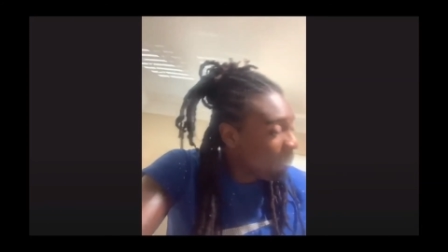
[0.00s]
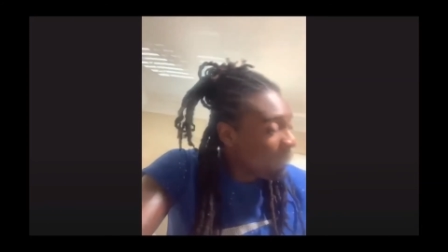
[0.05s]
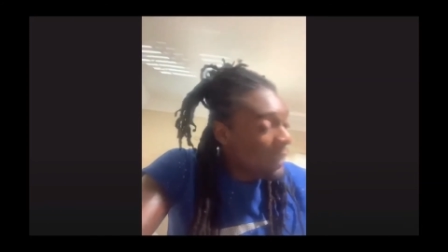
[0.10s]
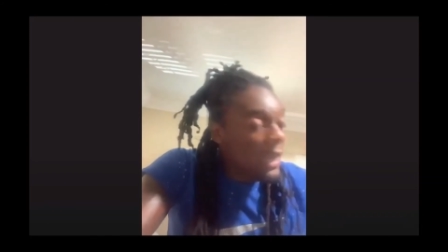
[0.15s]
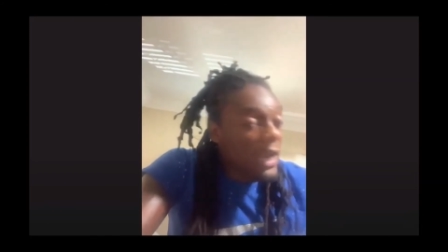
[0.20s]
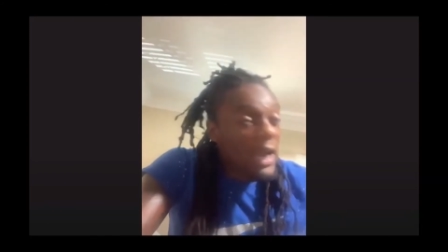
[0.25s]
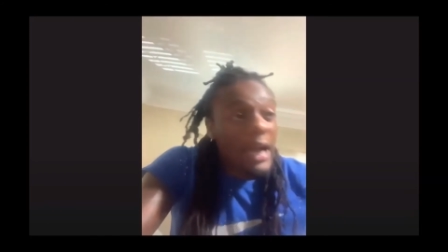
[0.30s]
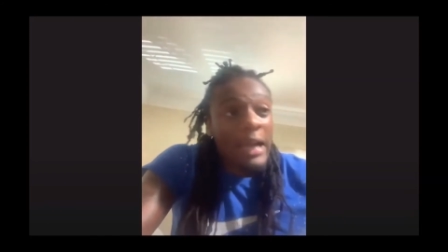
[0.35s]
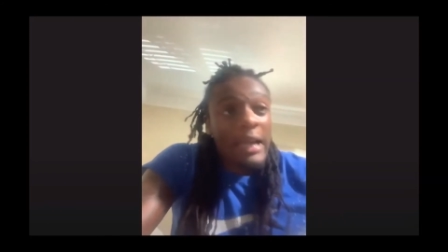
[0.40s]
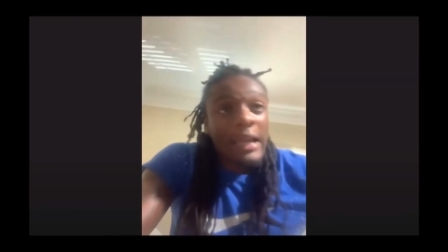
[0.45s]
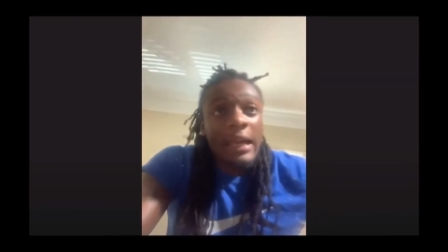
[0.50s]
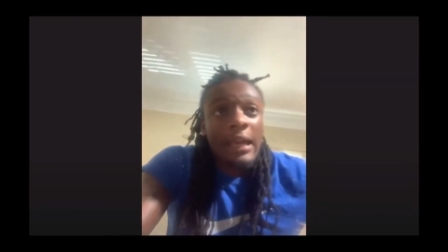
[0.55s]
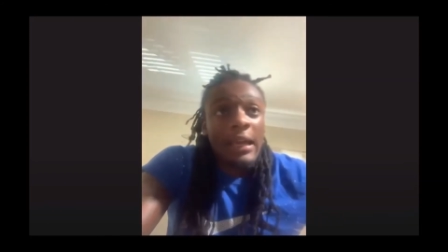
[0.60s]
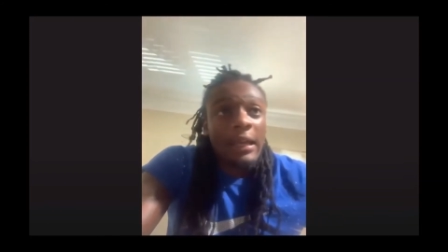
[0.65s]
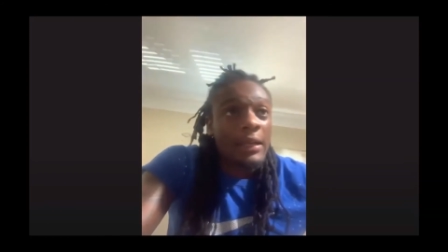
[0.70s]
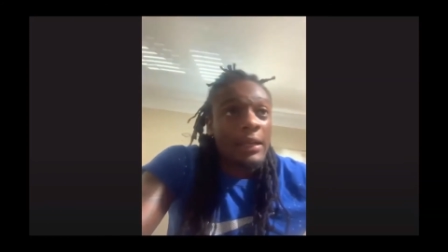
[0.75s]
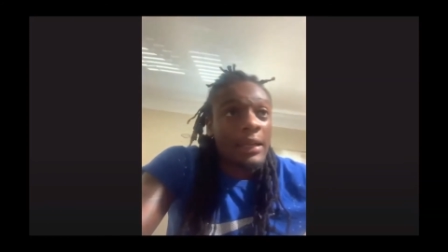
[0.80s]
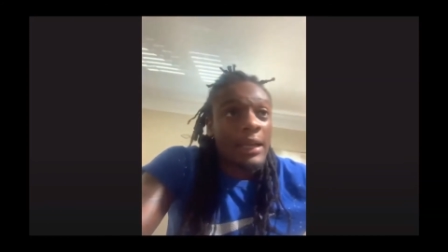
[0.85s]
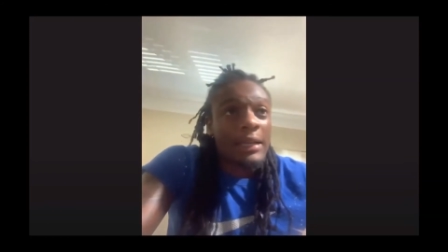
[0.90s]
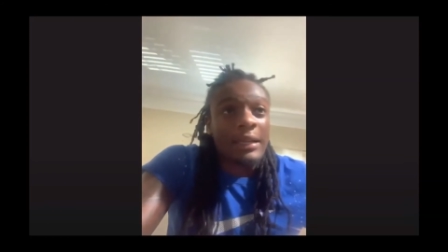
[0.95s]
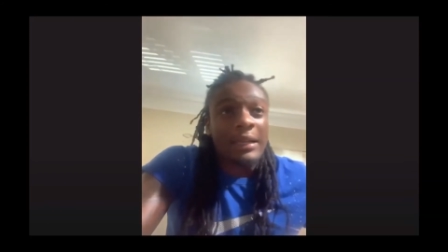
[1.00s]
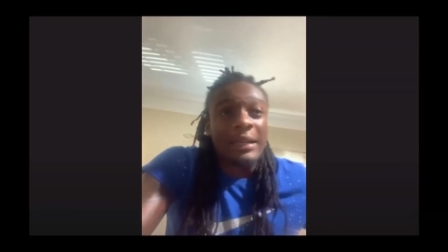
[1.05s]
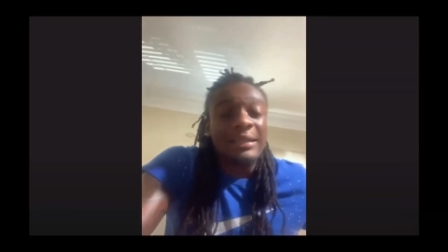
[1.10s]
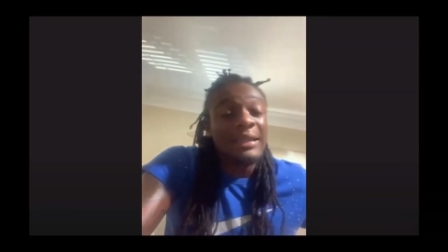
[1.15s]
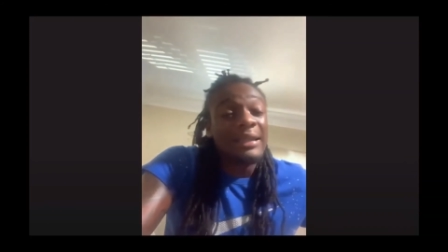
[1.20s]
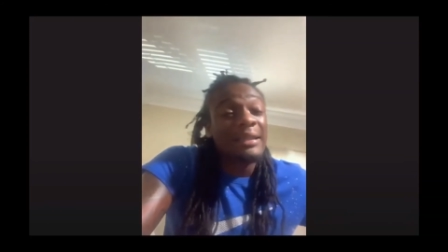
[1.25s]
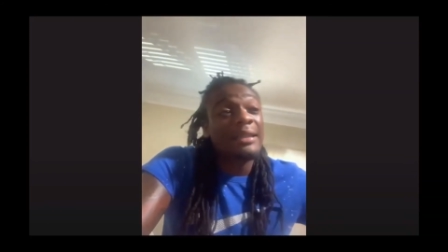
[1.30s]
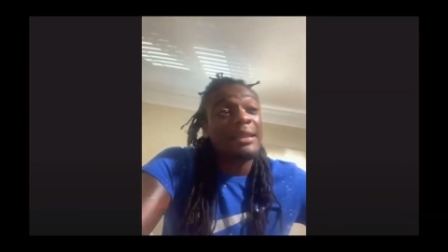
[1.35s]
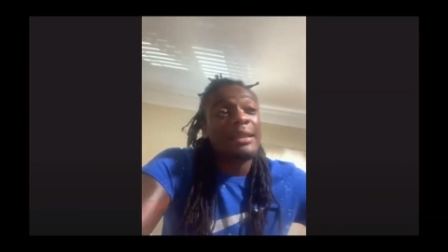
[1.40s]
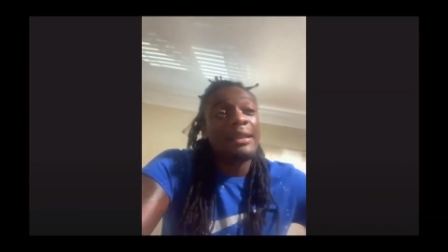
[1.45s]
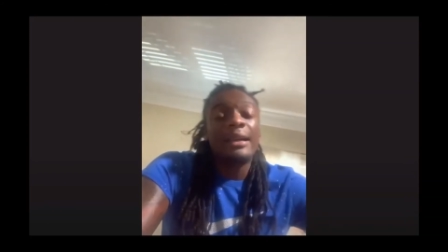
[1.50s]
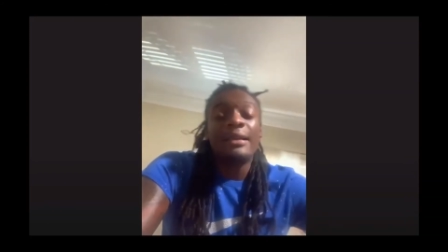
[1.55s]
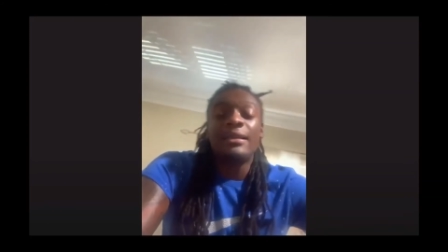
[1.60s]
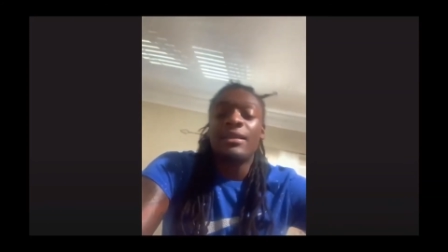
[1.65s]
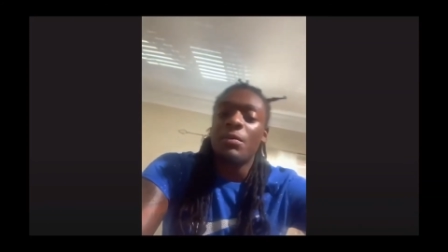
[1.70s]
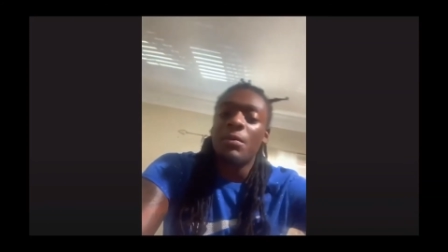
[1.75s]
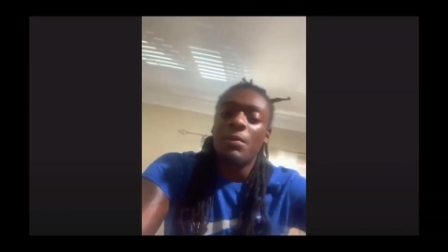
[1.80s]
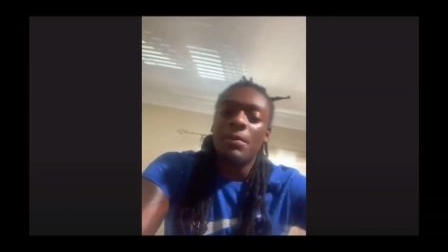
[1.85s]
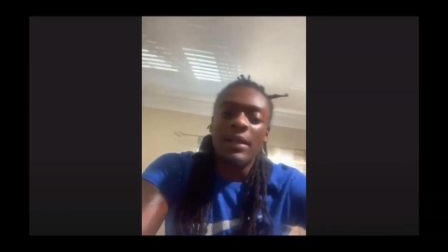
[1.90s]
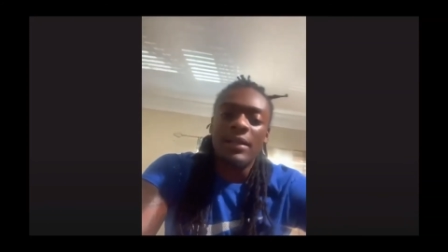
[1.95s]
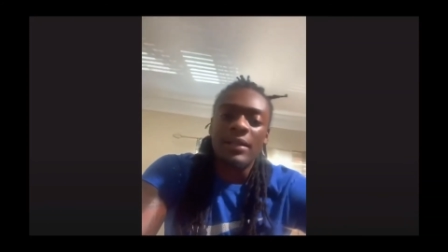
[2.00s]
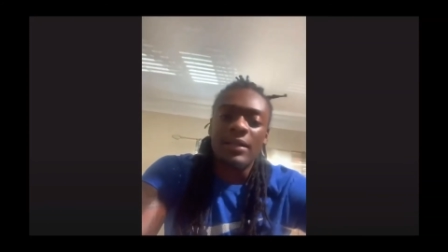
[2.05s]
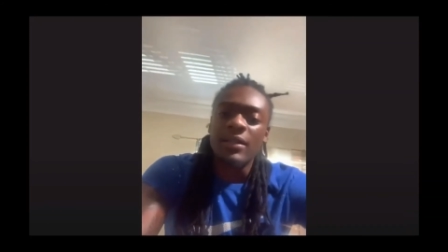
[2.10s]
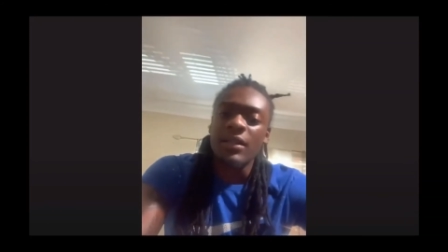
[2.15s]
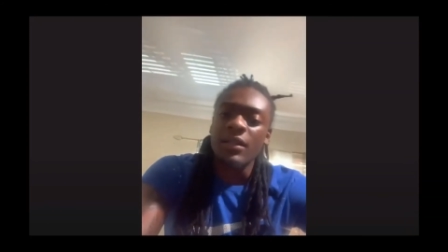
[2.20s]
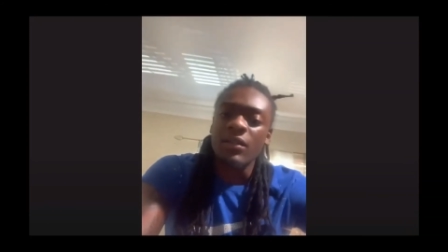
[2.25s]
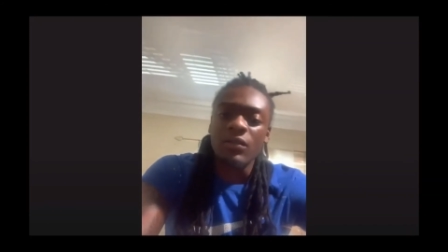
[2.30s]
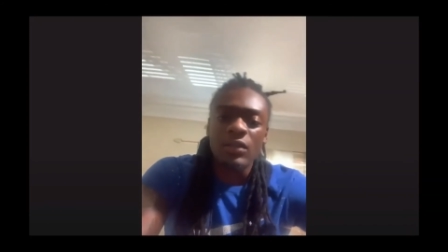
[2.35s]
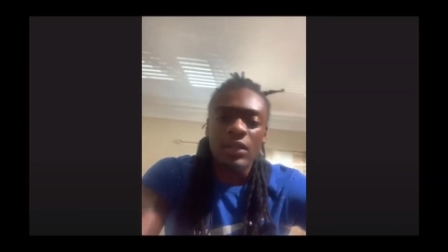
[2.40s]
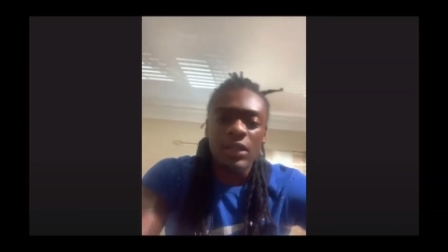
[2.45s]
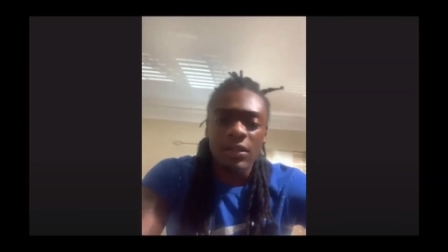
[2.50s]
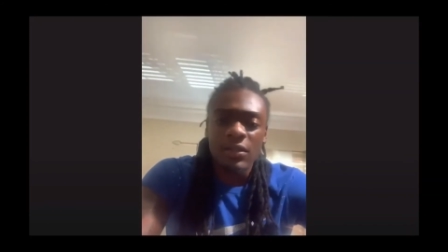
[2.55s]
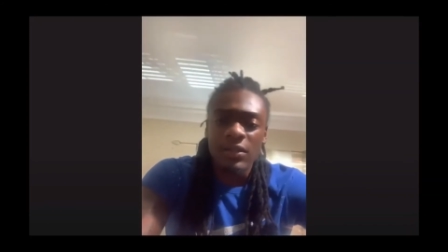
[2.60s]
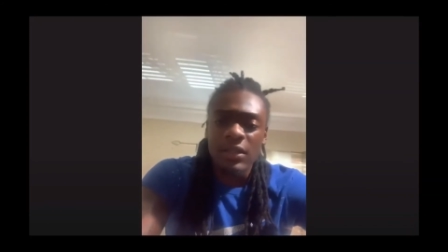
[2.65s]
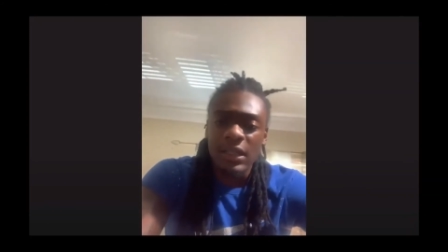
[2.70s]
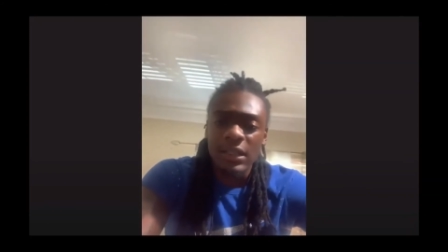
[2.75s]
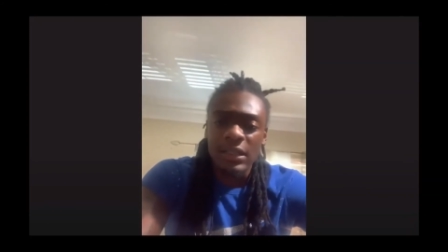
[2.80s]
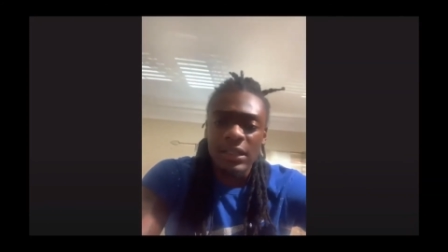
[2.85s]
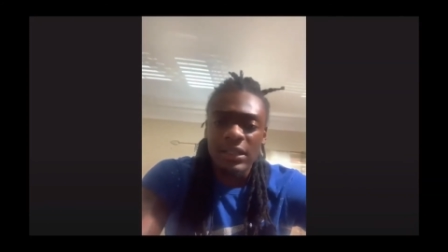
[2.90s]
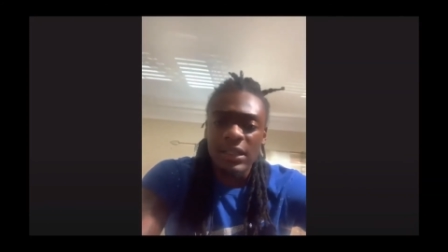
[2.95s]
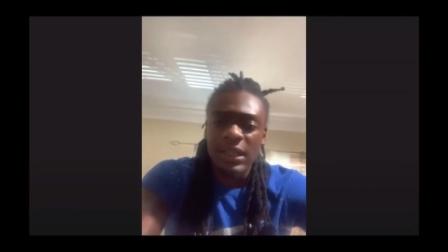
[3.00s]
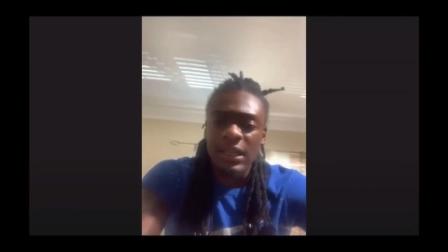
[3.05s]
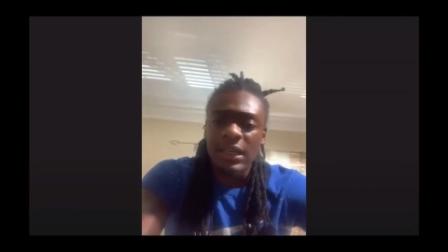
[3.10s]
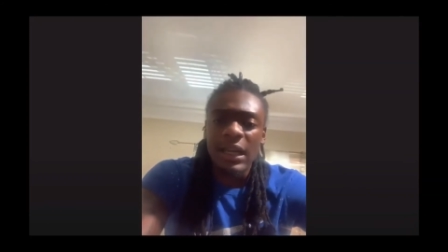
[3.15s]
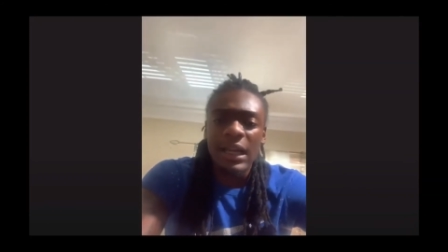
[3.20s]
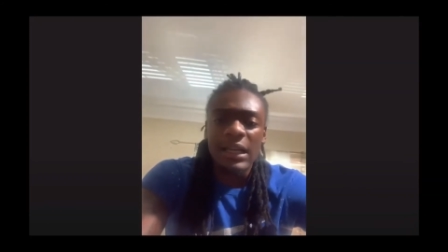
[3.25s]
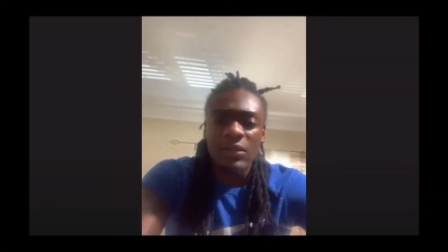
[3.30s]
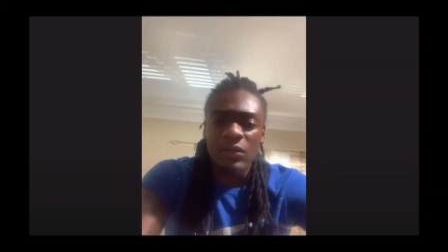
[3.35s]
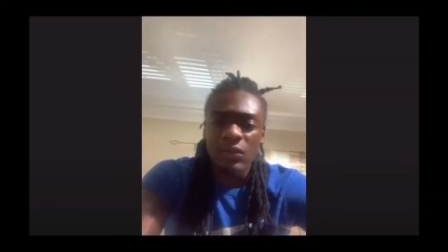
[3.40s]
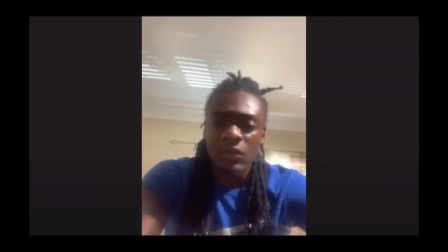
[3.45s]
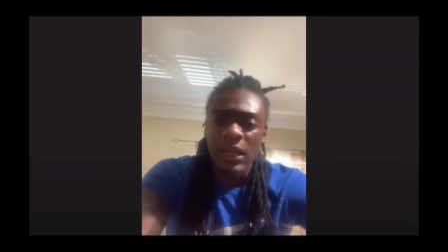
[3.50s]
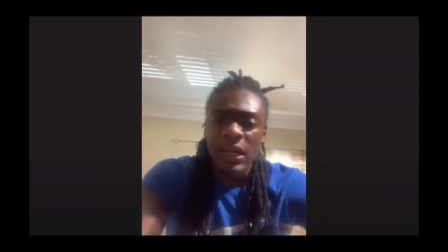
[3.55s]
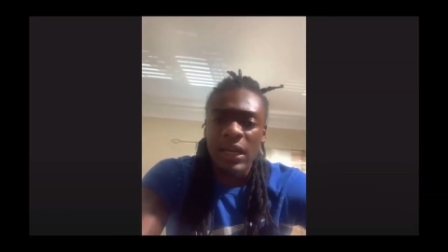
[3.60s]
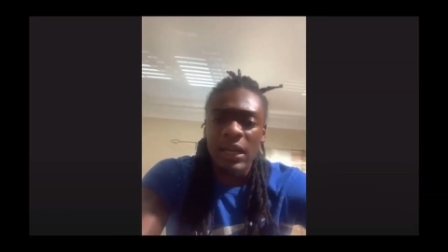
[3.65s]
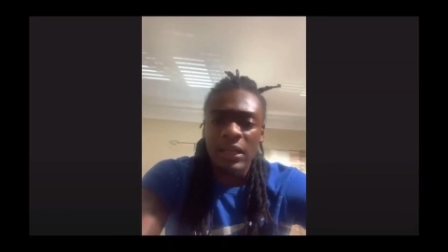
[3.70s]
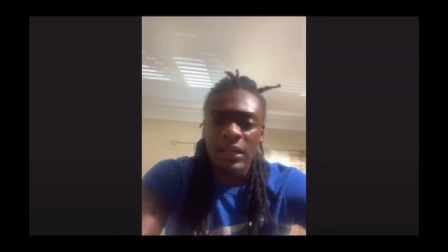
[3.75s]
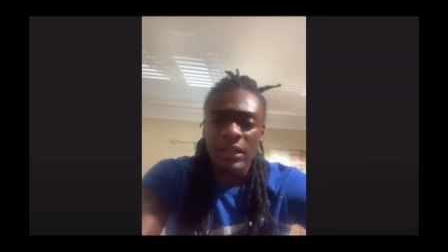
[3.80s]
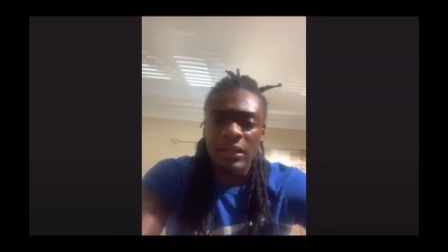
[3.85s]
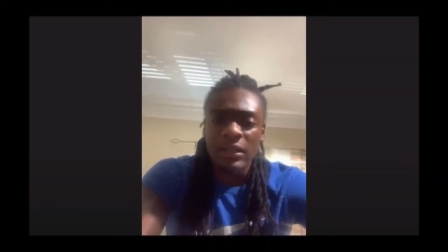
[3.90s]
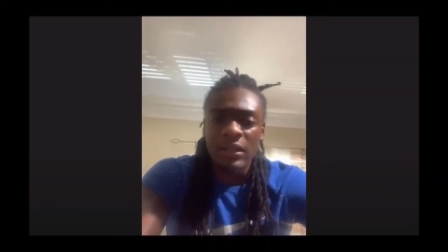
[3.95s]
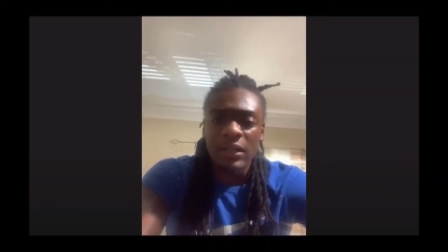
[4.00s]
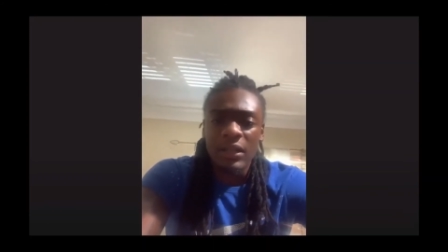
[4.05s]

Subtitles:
I can't, like, because they said, like, something about the sickle cell test to take, like, 2 days. Yeah.